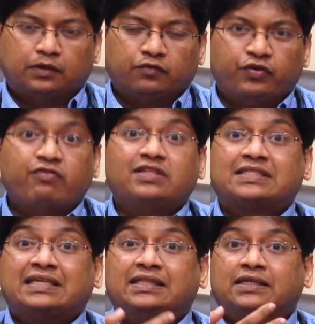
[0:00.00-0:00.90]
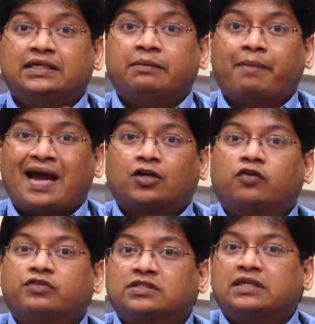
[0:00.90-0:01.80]
We will see the impact
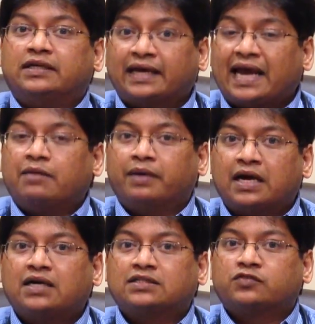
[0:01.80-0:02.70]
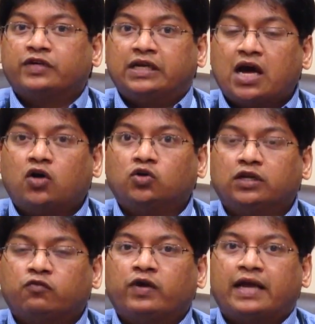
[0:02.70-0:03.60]
of this in a decade, because we know
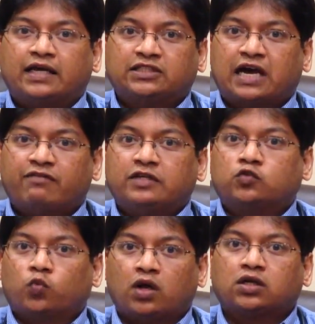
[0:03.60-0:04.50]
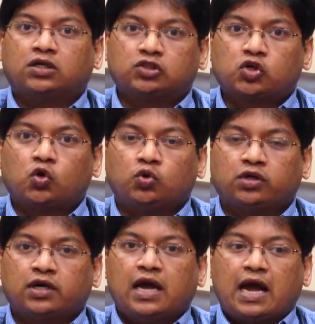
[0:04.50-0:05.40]
that when HIV is well
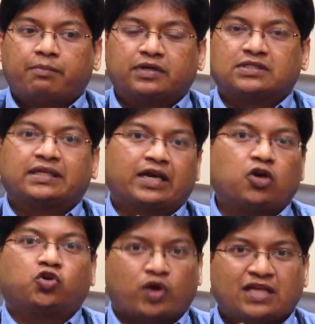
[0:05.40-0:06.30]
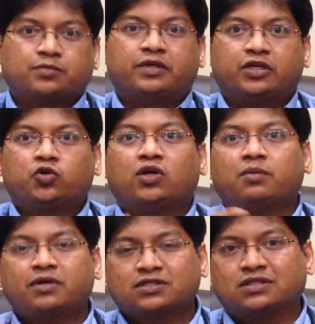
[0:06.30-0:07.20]
controlled, a person cannot transmit it to
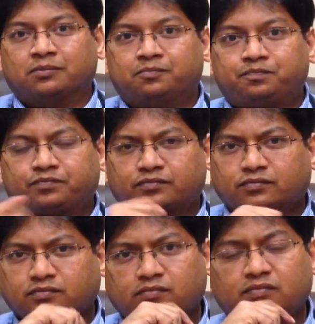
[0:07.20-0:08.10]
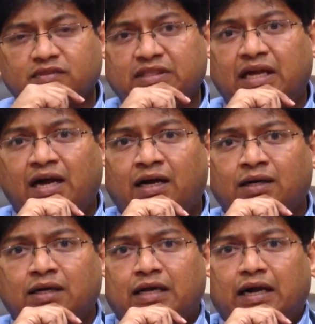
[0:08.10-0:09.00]
other person.
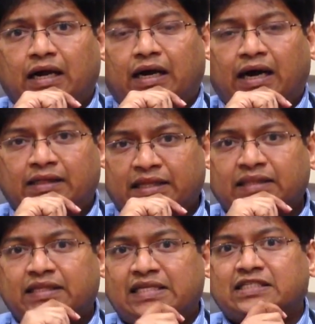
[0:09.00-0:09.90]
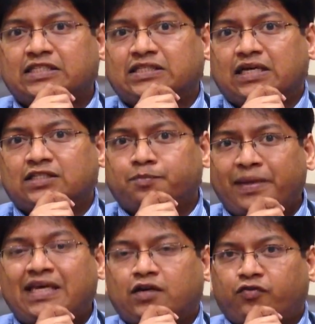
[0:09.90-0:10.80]
I think these
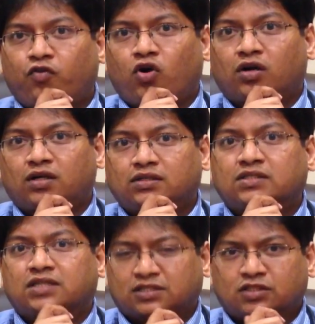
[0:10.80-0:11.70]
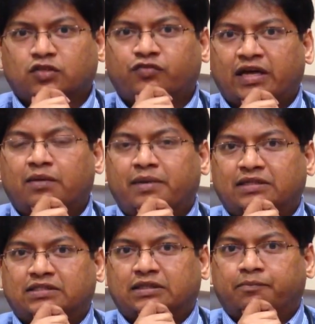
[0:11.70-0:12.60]
speak for the success of
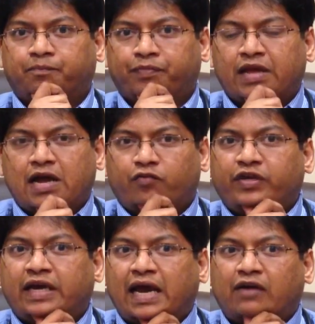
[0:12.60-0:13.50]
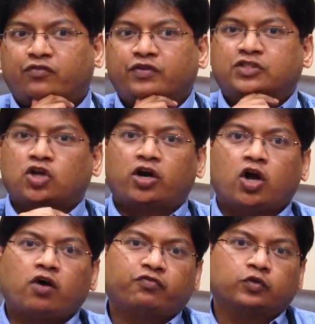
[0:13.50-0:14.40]
telemedicine. We
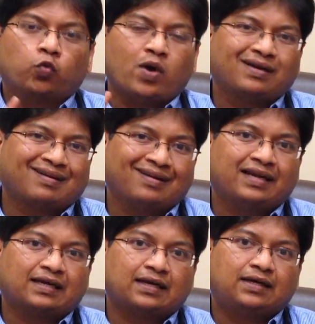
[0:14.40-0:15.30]
started off with one clinic,